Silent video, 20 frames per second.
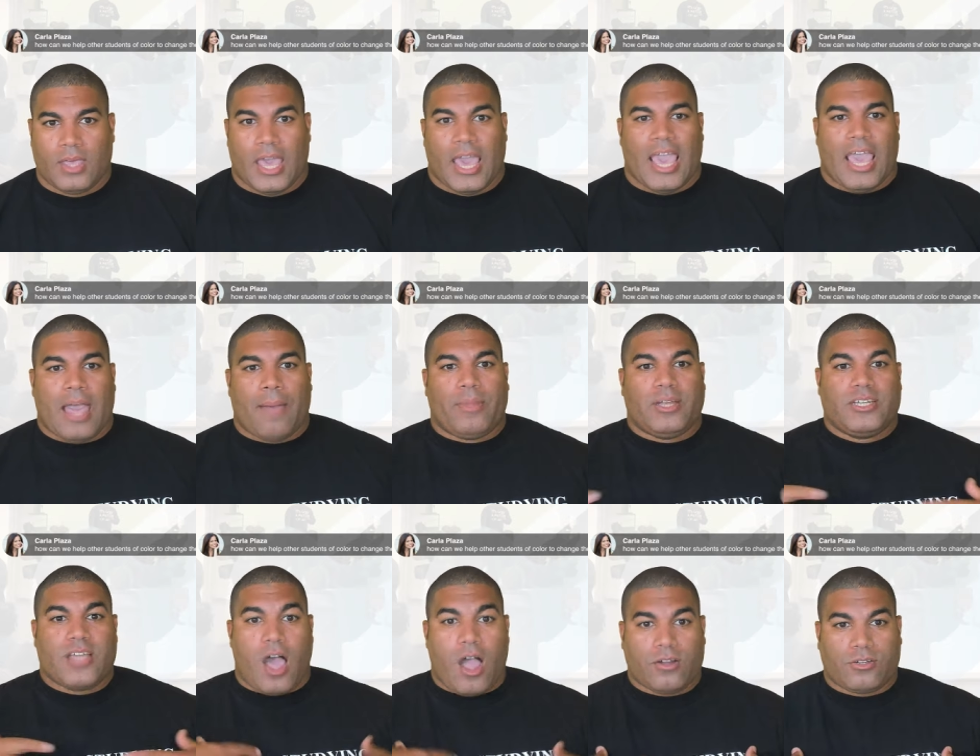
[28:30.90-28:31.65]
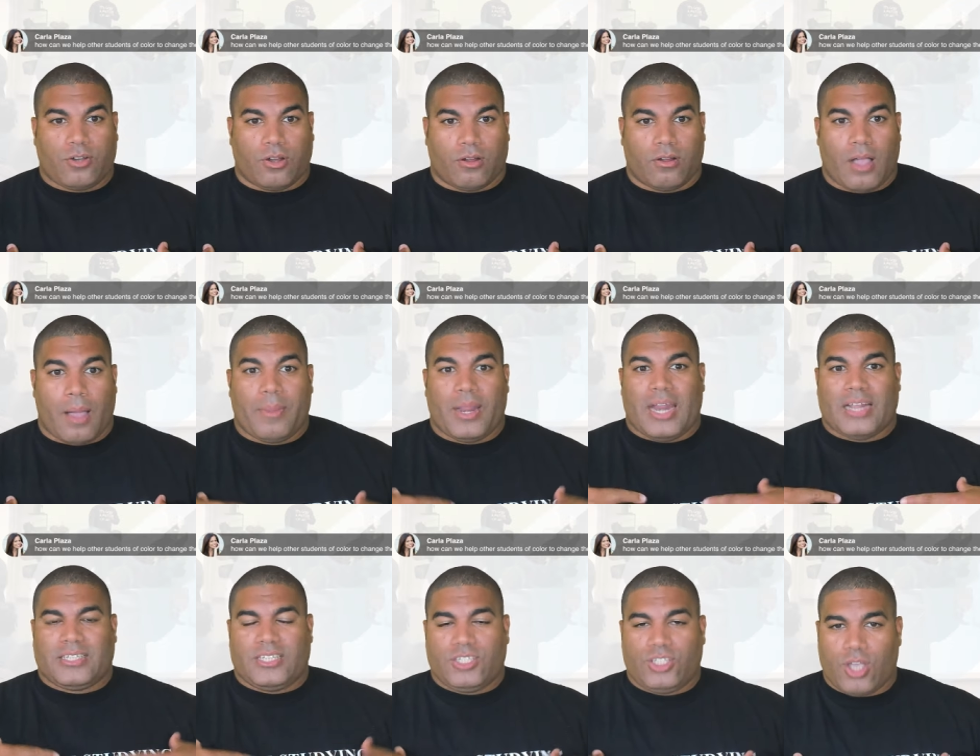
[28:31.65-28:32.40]
Hey, I'm a doctor. I'm an
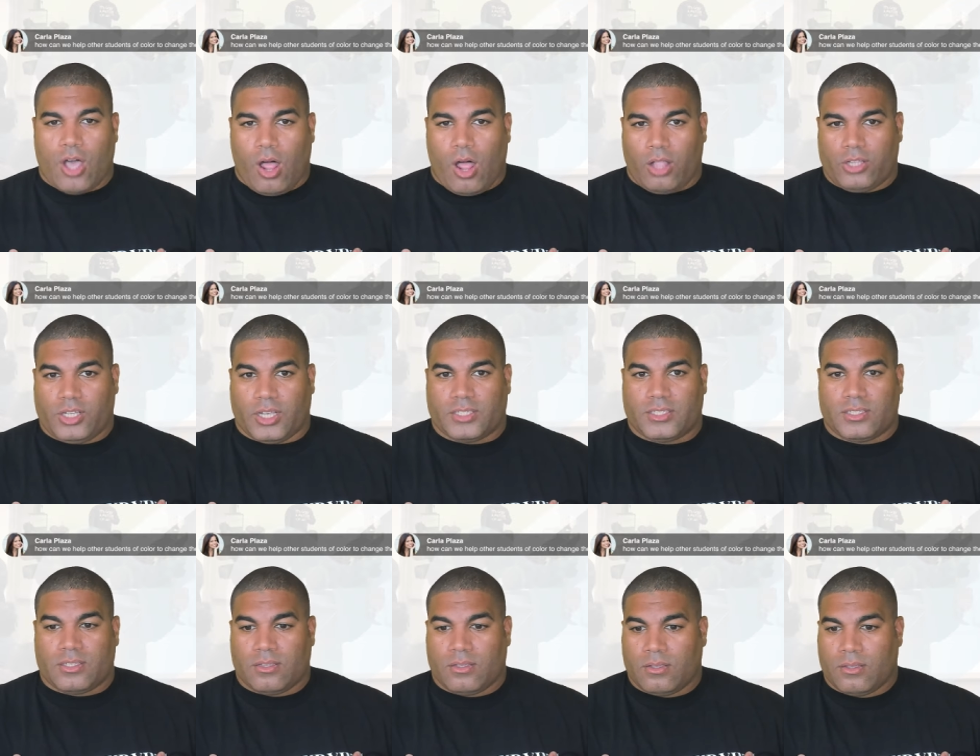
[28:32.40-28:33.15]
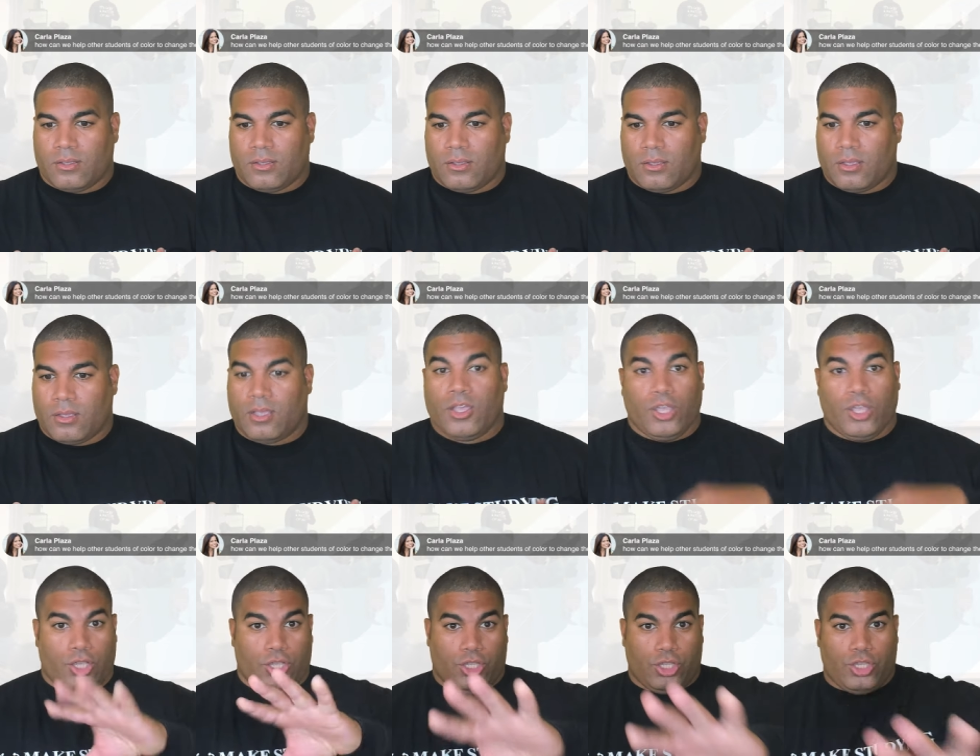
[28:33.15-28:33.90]
anesthesiologist.
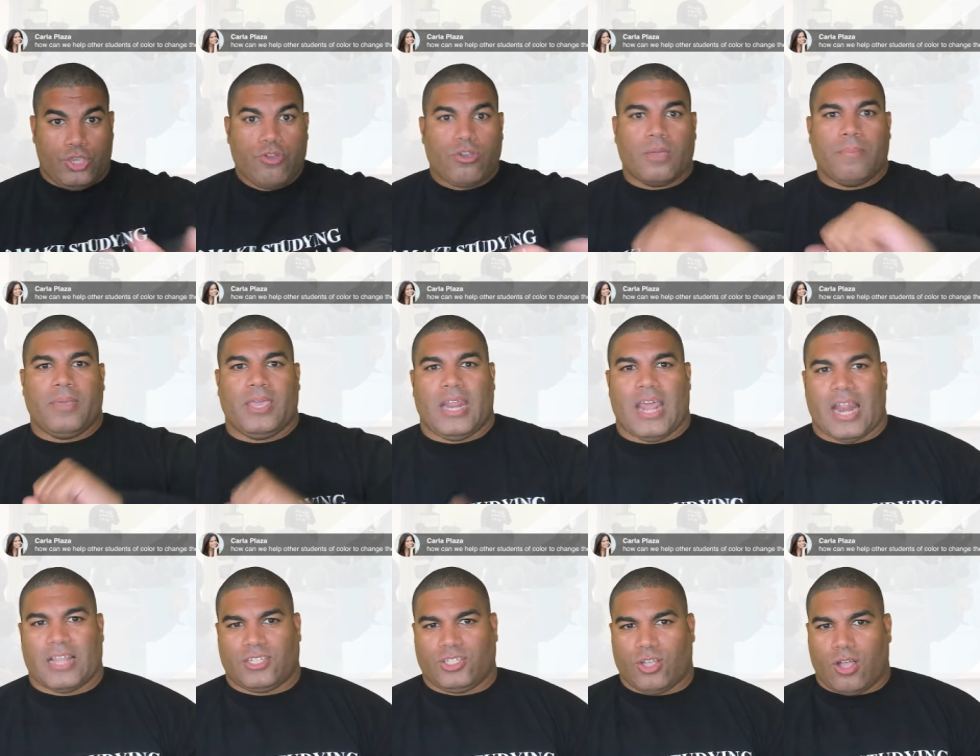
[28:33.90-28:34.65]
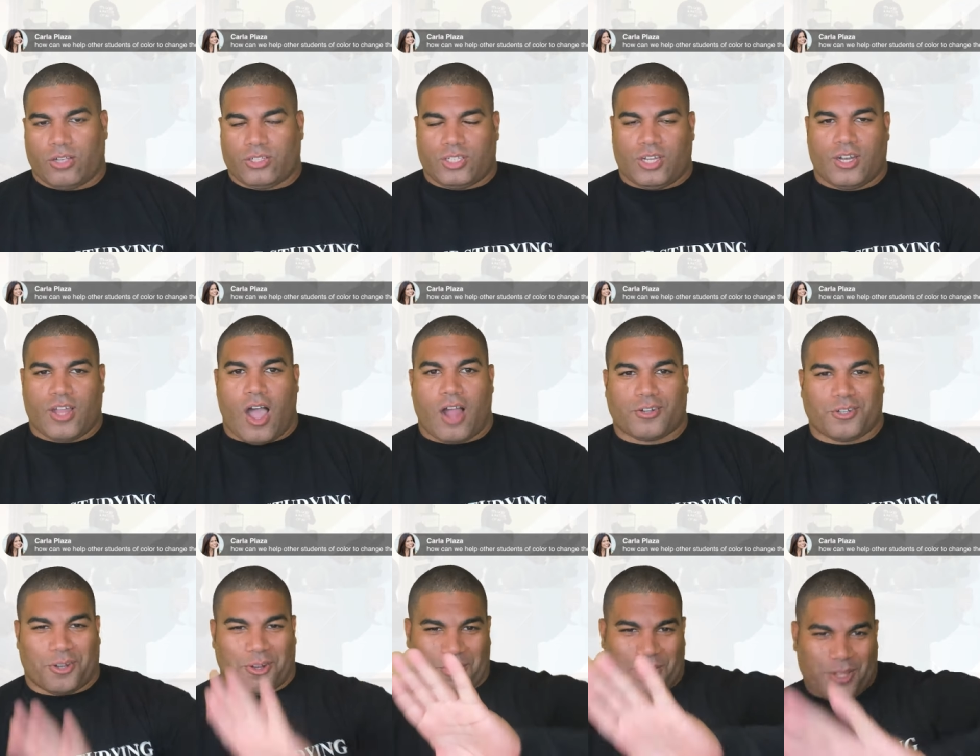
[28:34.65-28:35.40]
You can be an anesthesiologist and a
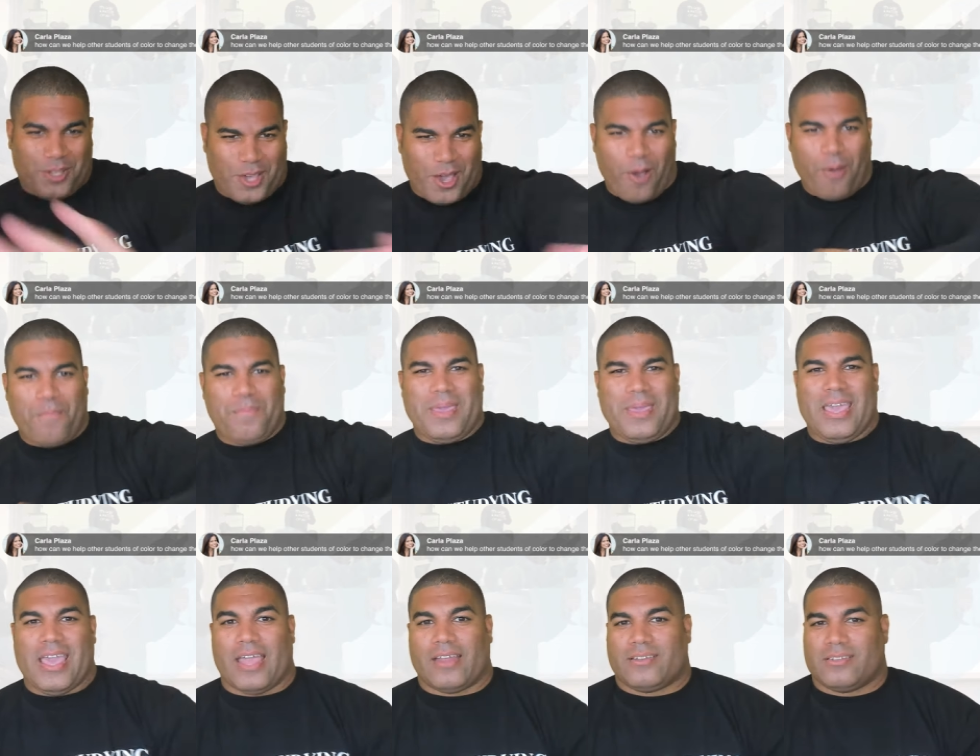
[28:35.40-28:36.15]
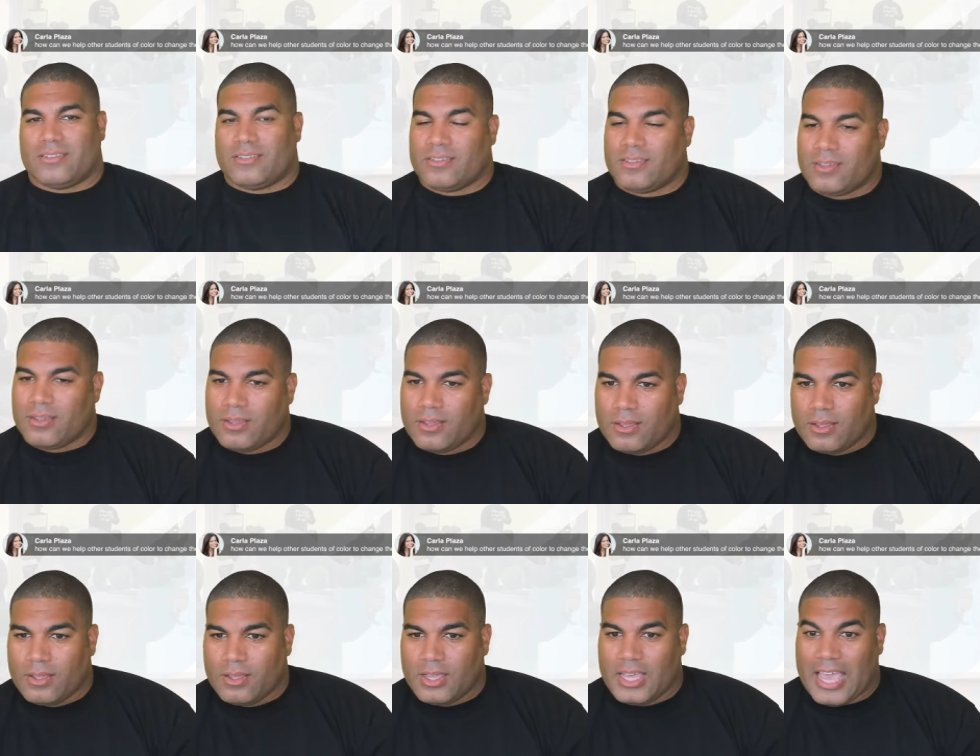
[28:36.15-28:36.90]
doctor. Go be it.
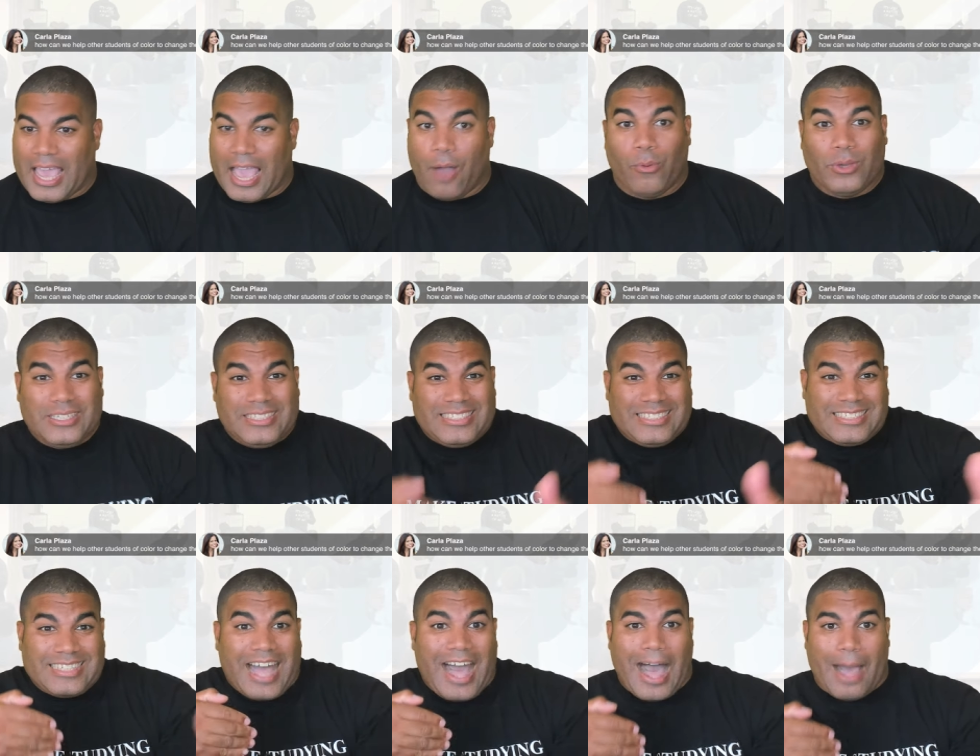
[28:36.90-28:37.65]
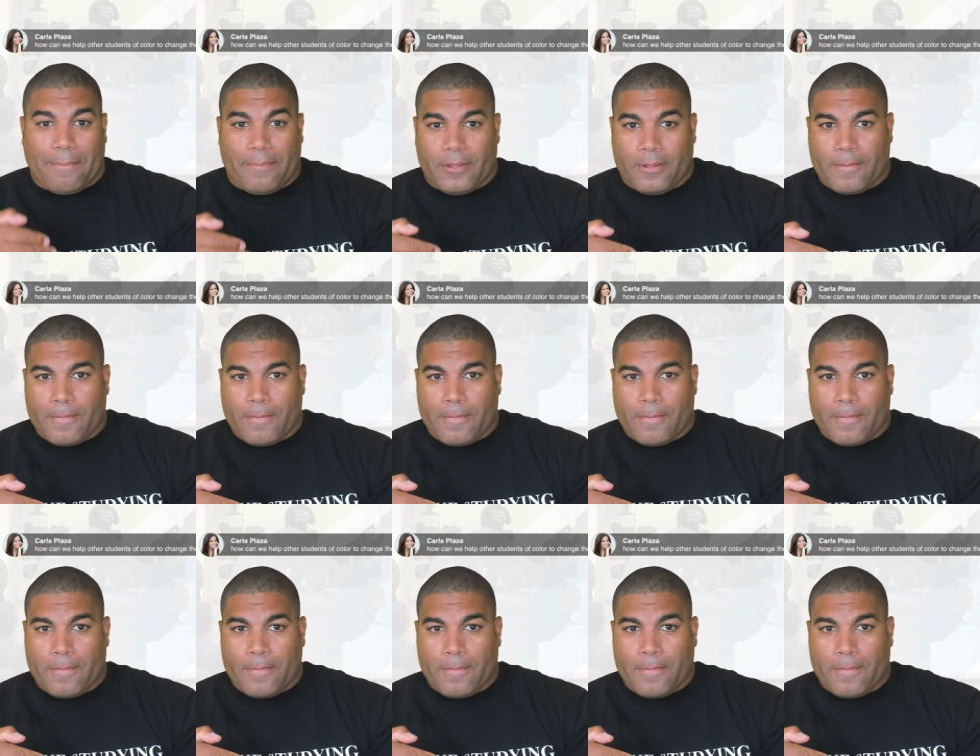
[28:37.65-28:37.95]
And we stop